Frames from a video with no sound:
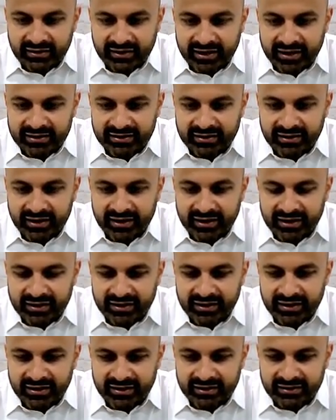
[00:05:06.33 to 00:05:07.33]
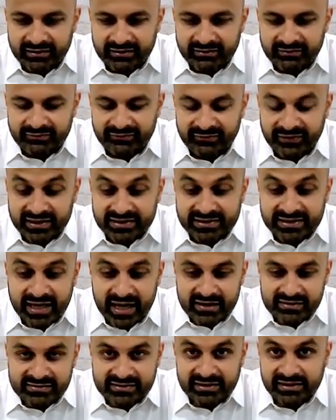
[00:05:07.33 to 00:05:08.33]
and and and
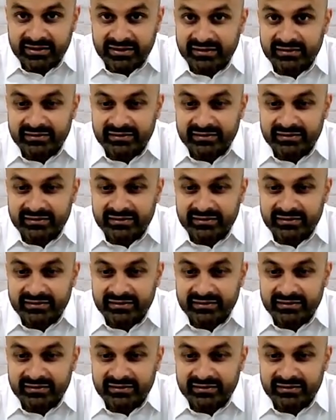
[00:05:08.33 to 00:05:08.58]
fantastic it